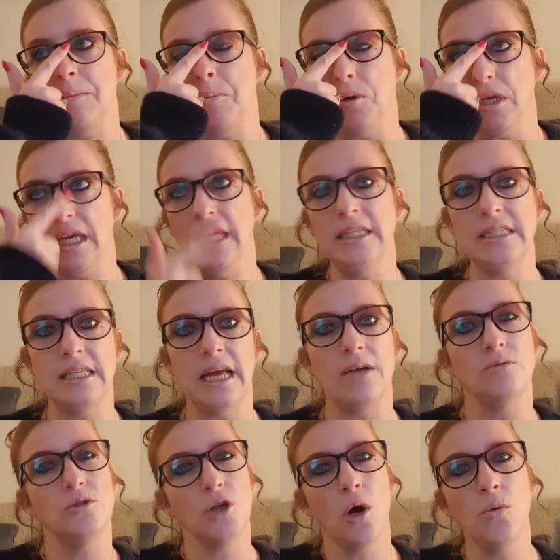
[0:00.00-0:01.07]
But kids
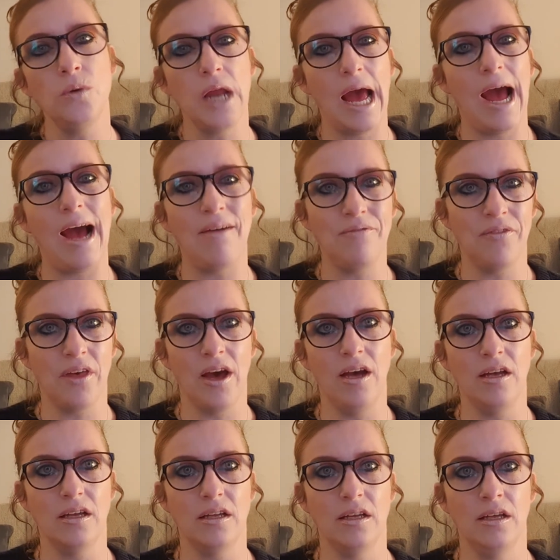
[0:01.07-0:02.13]
now don't have
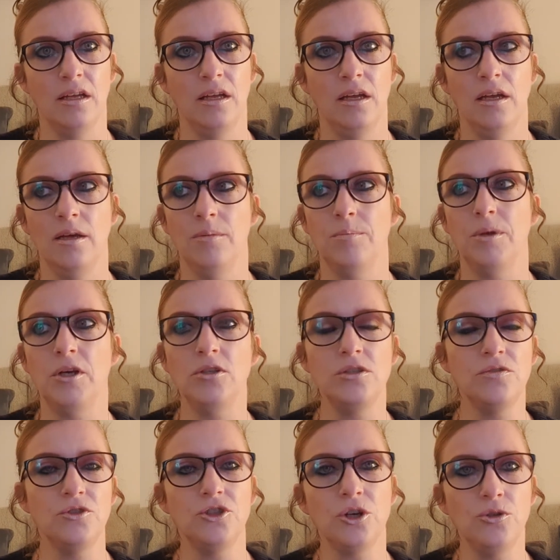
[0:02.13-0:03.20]
that because
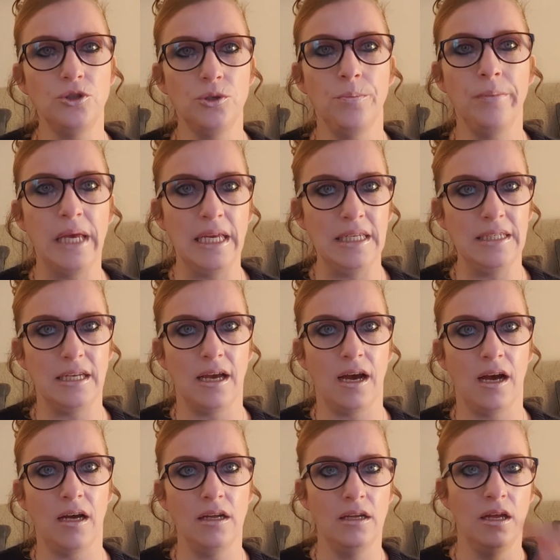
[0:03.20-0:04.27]
of social
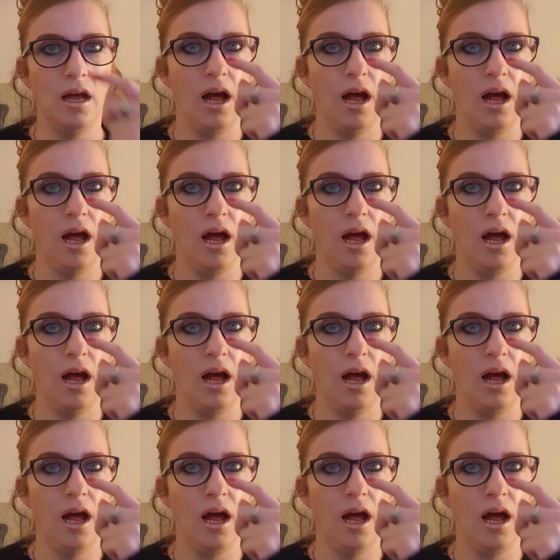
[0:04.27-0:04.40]
media.